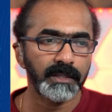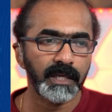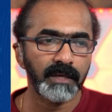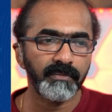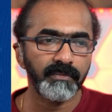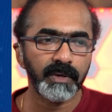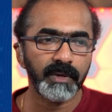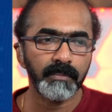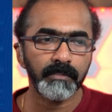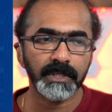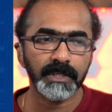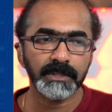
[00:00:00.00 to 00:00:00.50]
the
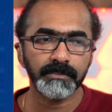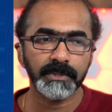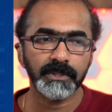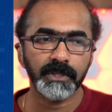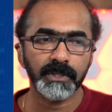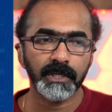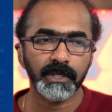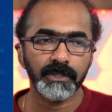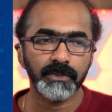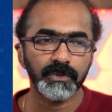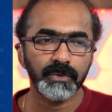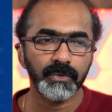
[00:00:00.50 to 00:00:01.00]
event must be
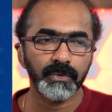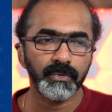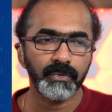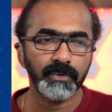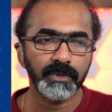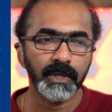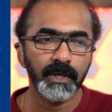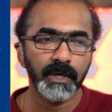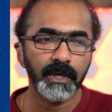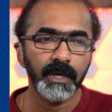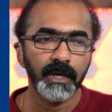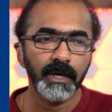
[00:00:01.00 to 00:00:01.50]

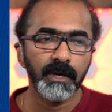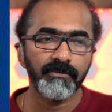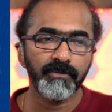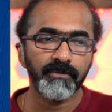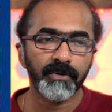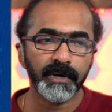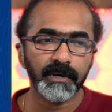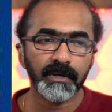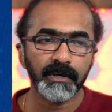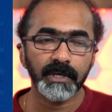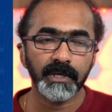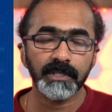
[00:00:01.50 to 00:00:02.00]
scheduled
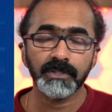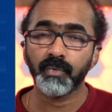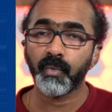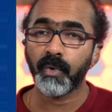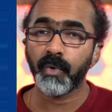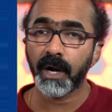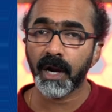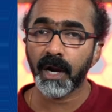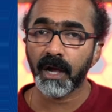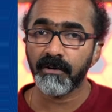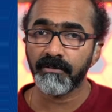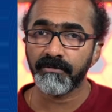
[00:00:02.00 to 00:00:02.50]
for at least
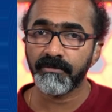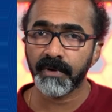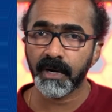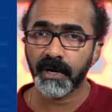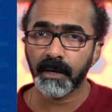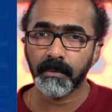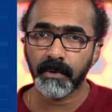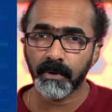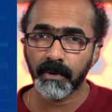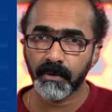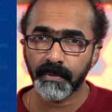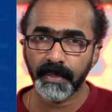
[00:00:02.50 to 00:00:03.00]
1 hour from
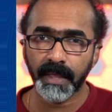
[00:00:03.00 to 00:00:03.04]
now.